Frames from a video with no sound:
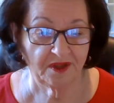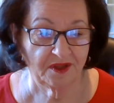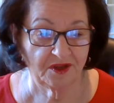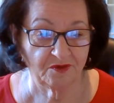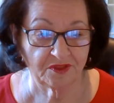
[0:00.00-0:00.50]

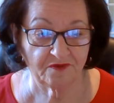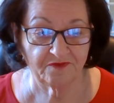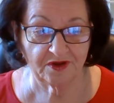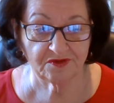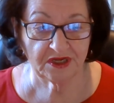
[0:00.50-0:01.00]
here at the
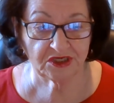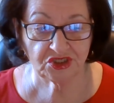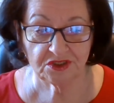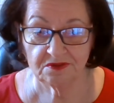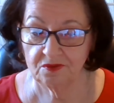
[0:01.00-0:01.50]

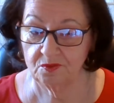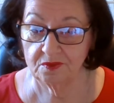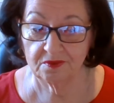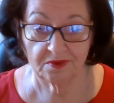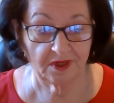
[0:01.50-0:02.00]
foundation,
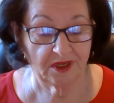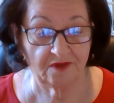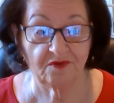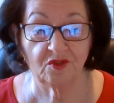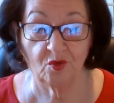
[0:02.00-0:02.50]

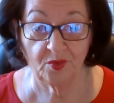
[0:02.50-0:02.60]
even though